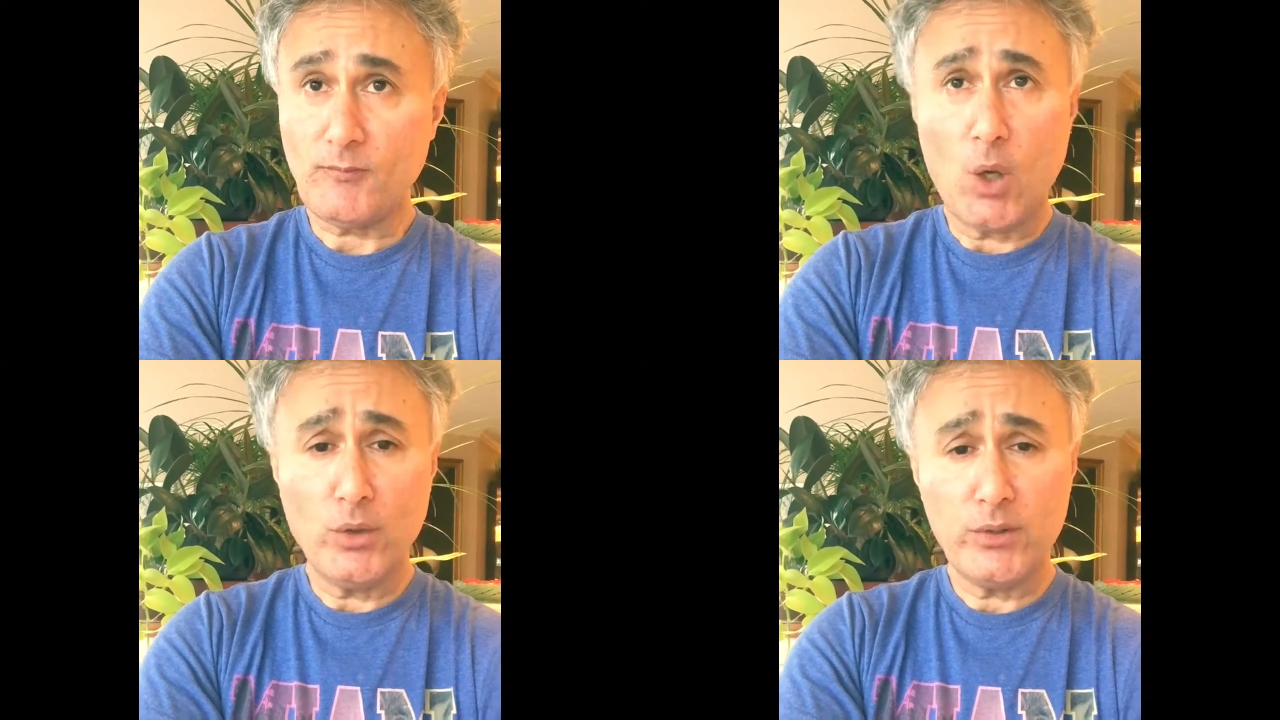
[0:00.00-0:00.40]

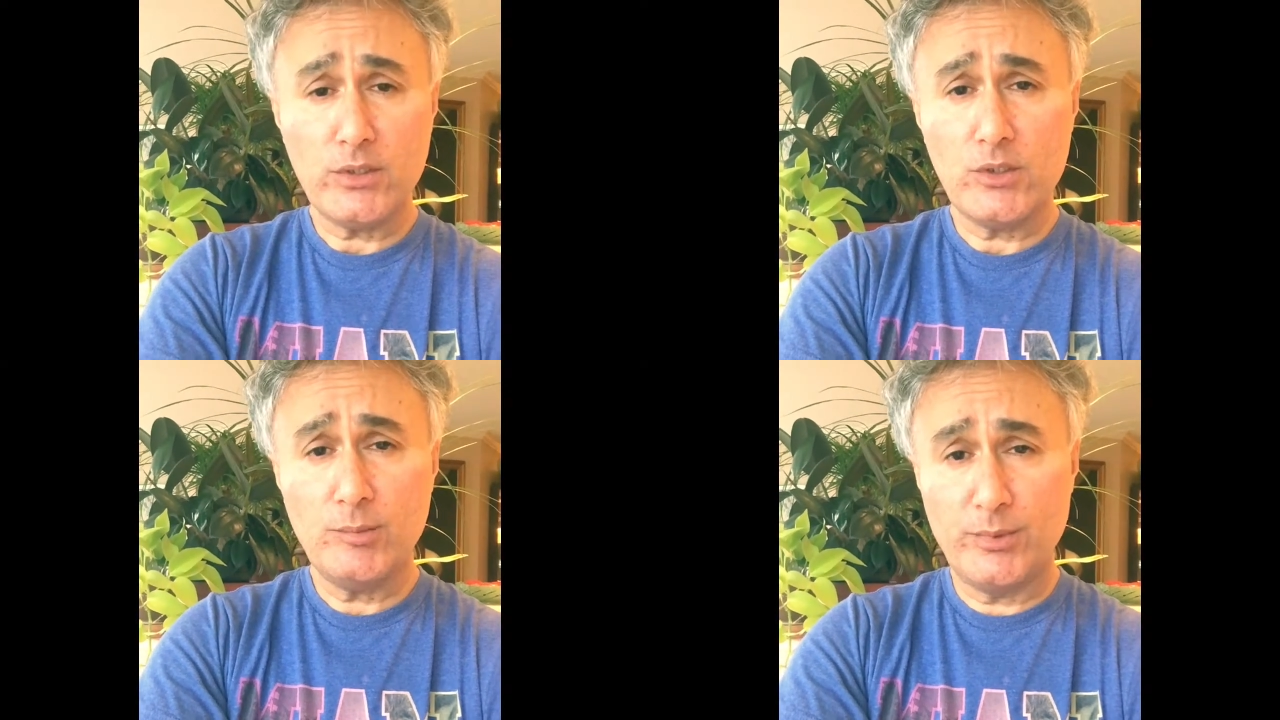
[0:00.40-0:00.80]
Oh, you
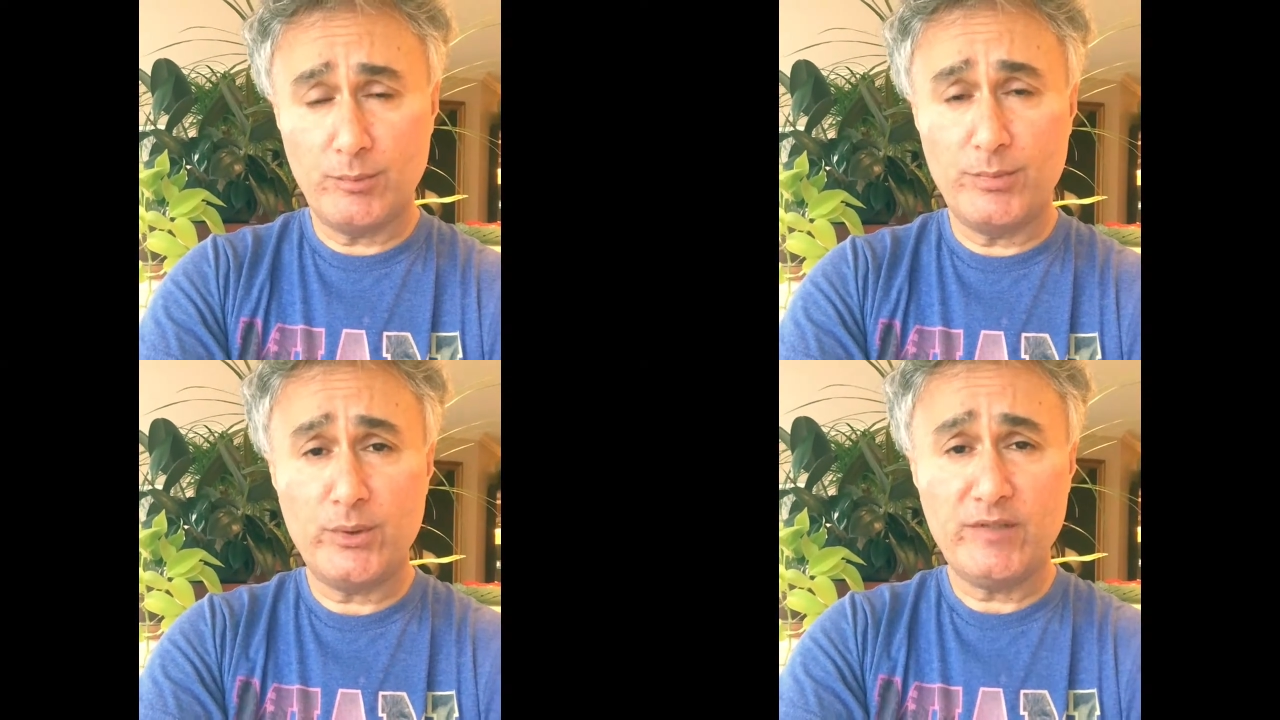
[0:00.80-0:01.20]
can do
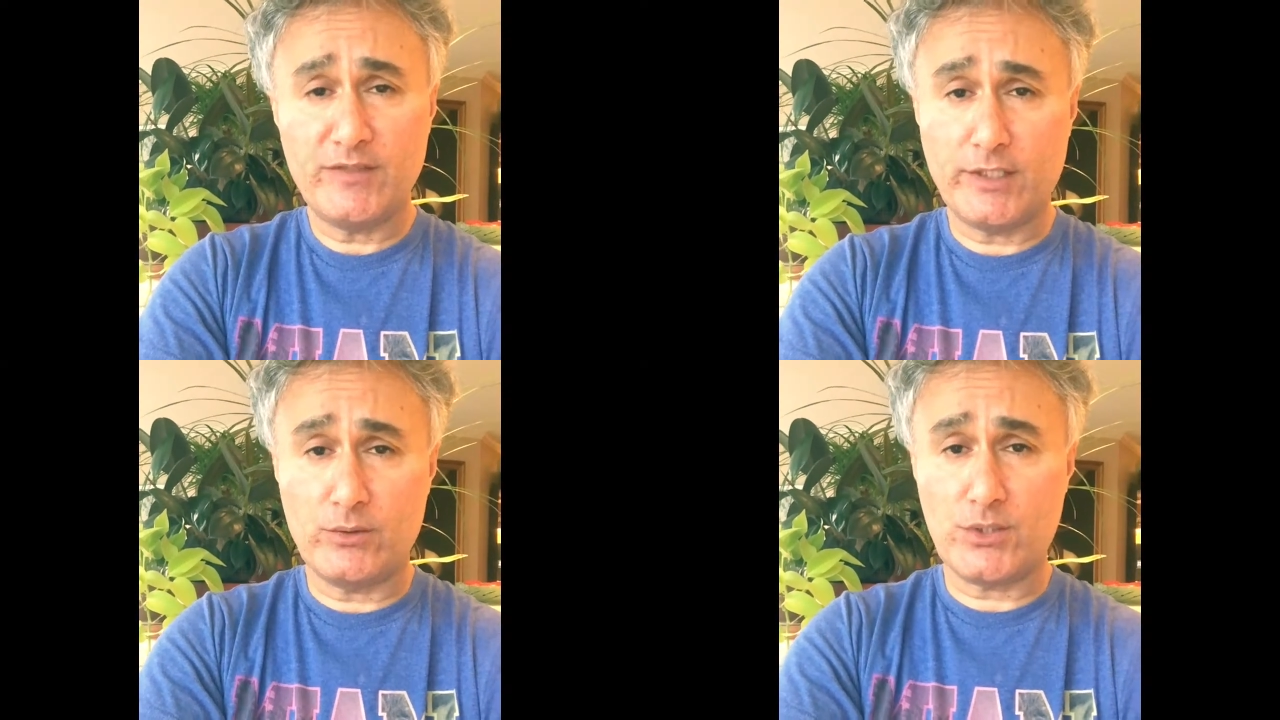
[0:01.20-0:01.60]
beauty
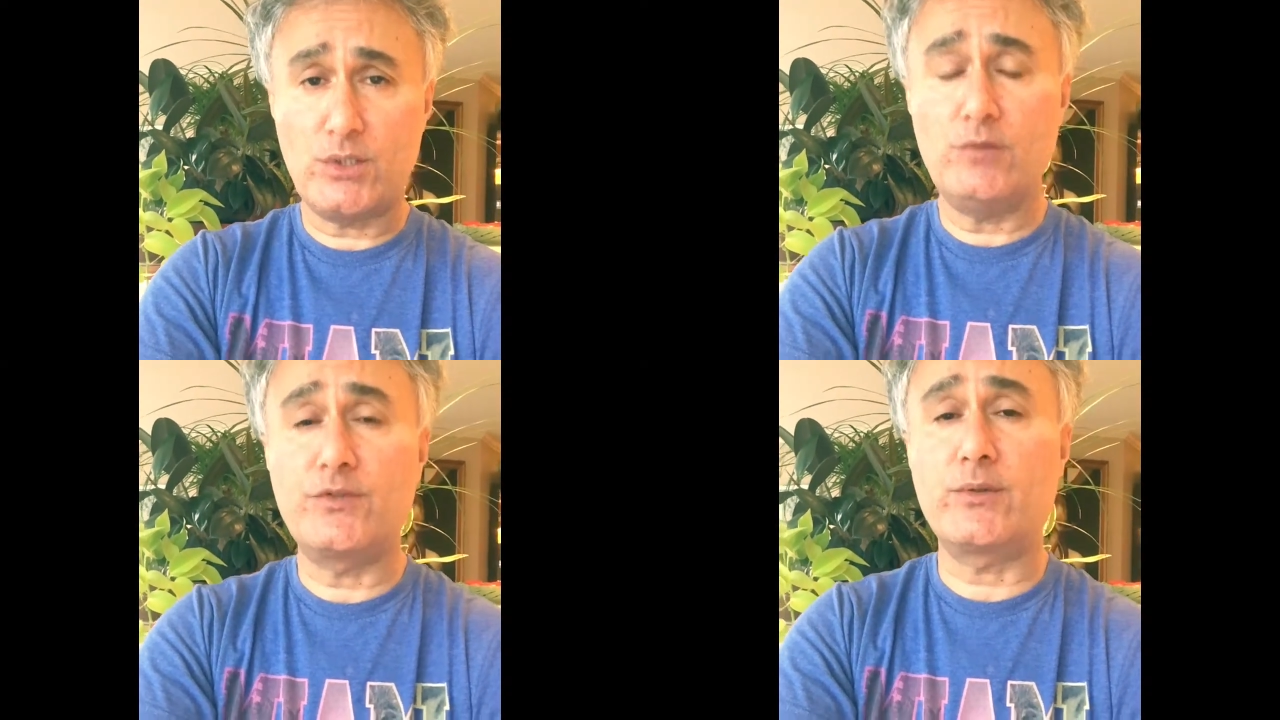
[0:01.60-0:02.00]
videos
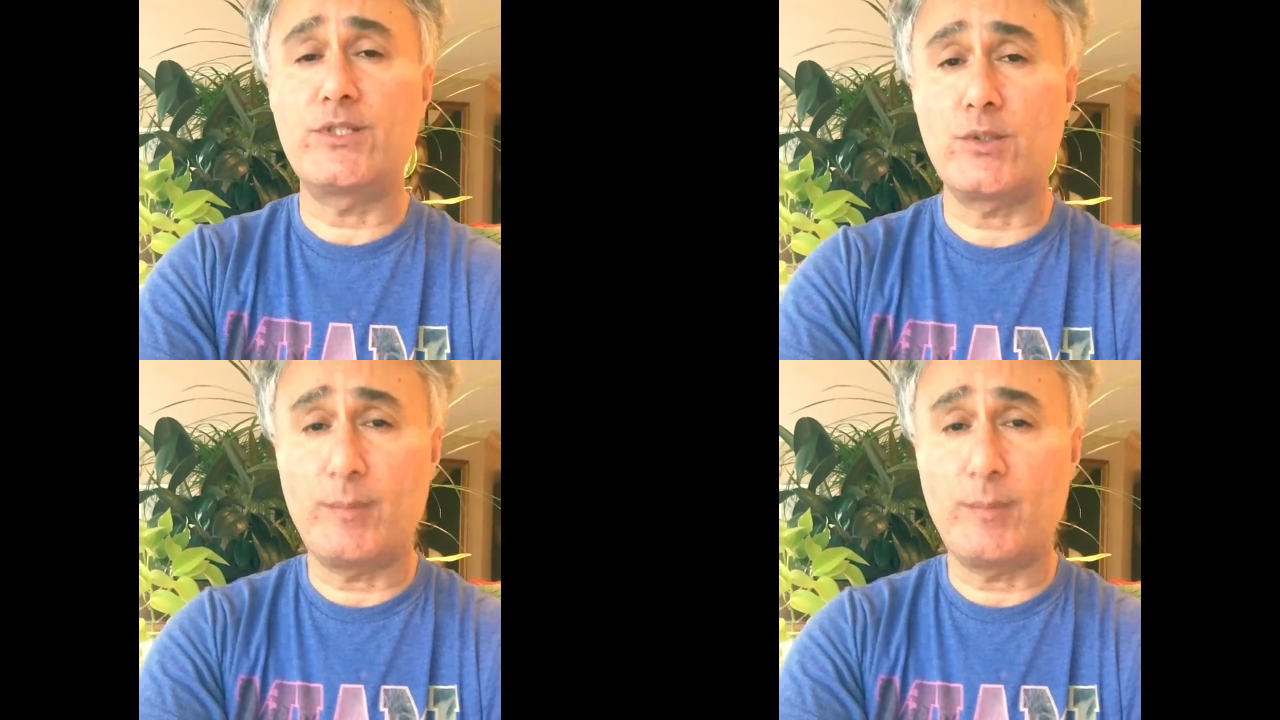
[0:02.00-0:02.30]
too if you're into